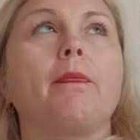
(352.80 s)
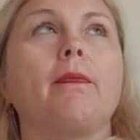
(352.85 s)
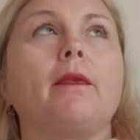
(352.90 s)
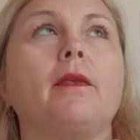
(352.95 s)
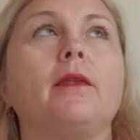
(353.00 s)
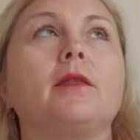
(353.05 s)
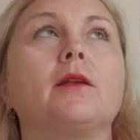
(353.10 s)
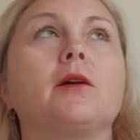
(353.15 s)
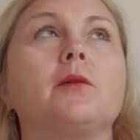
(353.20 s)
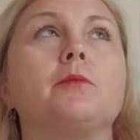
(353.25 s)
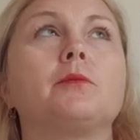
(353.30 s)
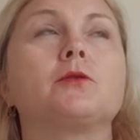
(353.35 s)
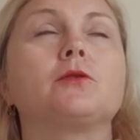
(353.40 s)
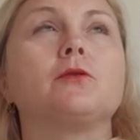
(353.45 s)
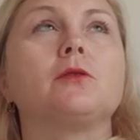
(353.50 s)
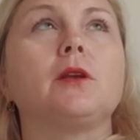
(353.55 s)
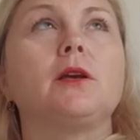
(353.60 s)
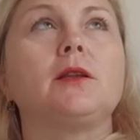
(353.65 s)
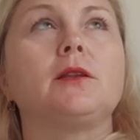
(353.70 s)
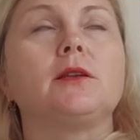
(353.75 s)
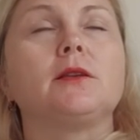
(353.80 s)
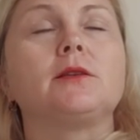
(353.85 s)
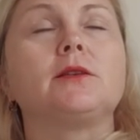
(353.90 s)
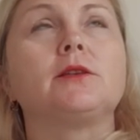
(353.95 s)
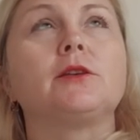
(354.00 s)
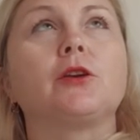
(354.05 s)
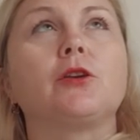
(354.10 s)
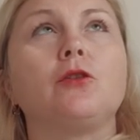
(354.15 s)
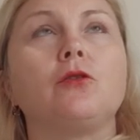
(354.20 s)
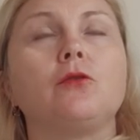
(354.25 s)
encapsulated
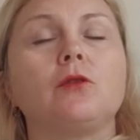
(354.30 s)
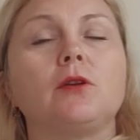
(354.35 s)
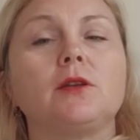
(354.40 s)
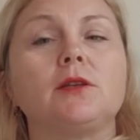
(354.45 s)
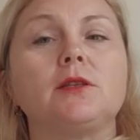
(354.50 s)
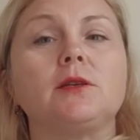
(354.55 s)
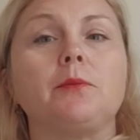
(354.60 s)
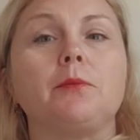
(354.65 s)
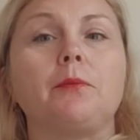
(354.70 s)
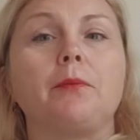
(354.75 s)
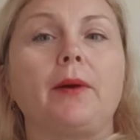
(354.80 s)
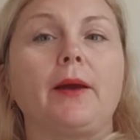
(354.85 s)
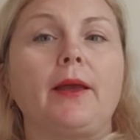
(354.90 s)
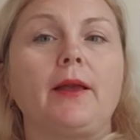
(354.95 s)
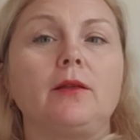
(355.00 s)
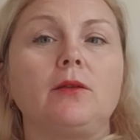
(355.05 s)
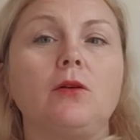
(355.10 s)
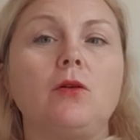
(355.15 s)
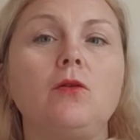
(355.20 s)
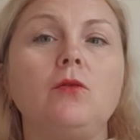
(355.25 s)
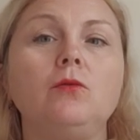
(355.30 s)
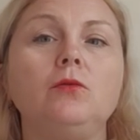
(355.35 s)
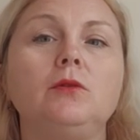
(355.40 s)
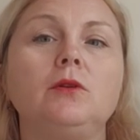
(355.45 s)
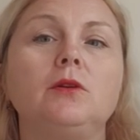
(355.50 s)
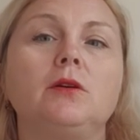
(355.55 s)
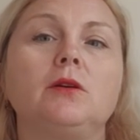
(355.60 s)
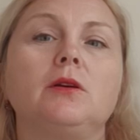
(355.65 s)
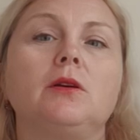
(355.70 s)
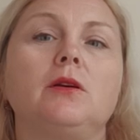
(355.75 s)
security
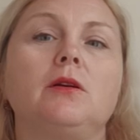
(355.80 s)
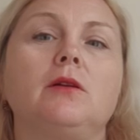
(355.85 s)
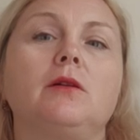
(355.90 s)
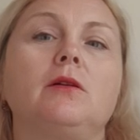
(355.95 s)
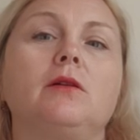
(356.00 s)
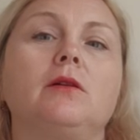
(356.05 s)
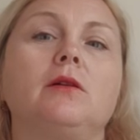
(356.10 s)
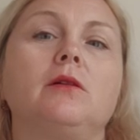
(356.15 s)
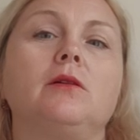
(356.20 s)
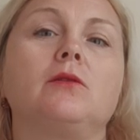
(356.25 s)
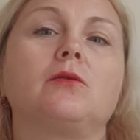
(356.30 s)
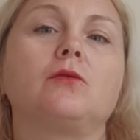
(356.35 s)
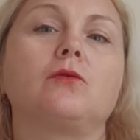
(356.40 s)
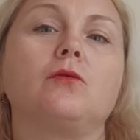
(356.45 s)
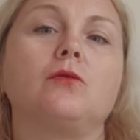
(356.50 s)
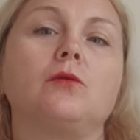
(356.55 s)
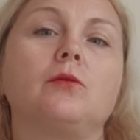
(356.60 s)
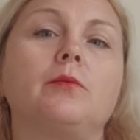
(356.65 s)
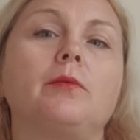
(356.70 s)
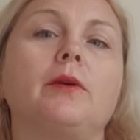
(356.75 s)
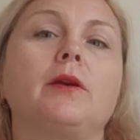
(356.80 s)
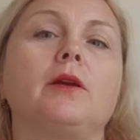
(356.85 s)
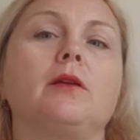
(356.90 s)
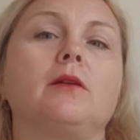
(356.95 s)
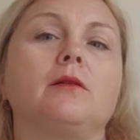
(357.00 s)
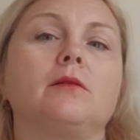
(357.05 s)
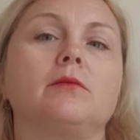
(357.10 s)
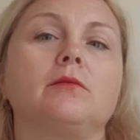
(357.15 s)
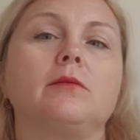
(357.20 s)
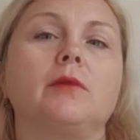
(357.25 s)
payload, it could
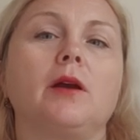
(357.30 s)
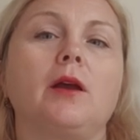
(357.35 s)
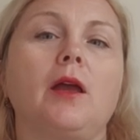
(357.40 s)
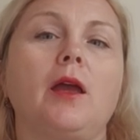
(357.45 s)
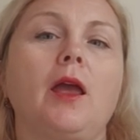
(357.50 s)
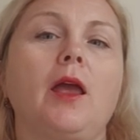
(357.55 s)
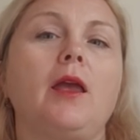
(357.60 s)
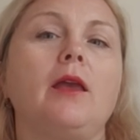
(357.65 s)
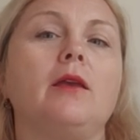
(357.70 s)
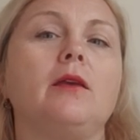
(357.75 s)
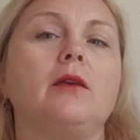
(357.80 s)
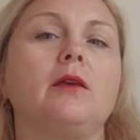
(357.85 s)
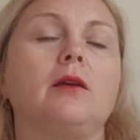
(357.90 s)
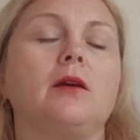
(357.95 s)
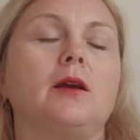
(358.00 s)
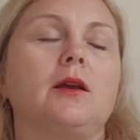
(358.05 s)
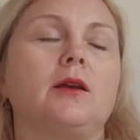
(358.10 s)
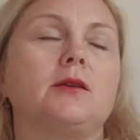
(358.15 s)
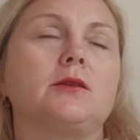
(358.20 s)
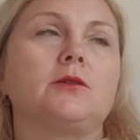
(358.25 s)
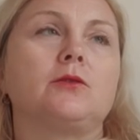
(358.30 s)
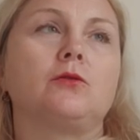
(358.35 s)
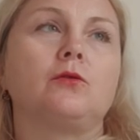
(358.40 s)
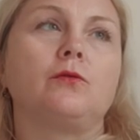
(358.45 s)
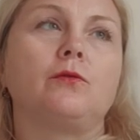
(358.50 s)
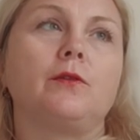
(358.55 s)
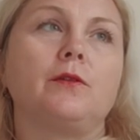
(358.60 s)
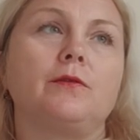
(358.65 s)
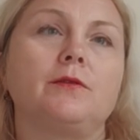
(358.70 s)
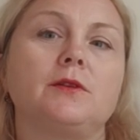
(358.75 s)
be AES
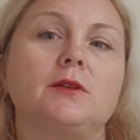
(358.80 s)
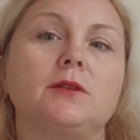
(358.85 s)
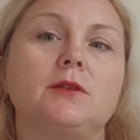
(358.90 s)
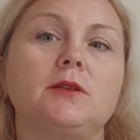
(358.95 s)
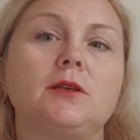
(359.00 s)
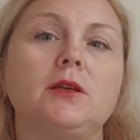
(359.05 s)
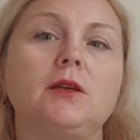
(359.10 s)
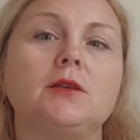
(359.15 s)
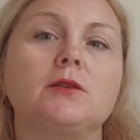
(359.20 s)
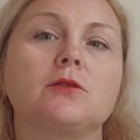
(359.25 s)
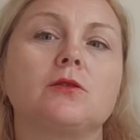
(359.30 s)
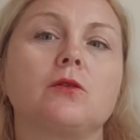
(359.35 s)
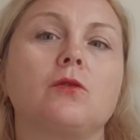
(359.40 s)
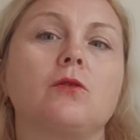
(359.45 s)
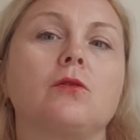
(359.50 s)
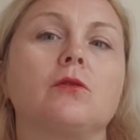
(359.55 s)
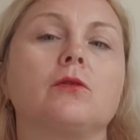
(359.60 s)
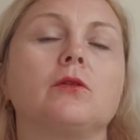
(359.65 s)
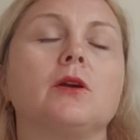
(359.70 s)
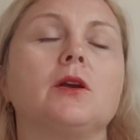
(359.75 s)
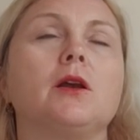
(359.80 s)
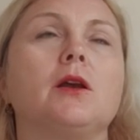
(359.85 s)
256 or